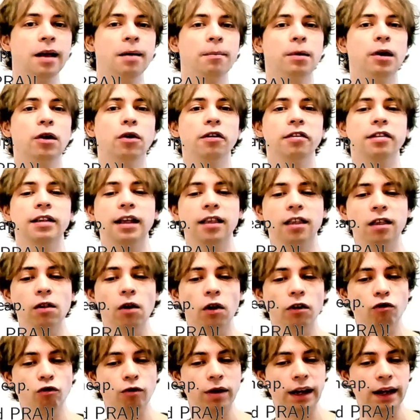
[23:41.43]
because that's
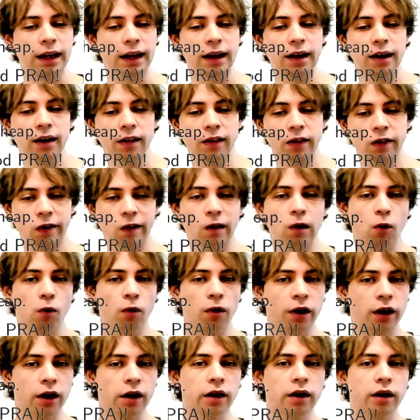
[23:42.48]
not really
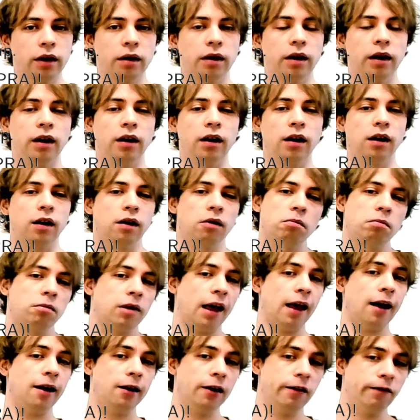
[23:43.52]
slower. It
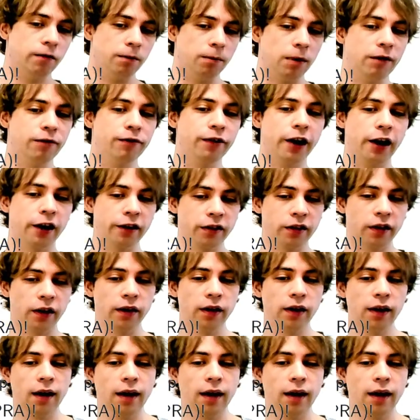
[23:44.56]
can even be faster.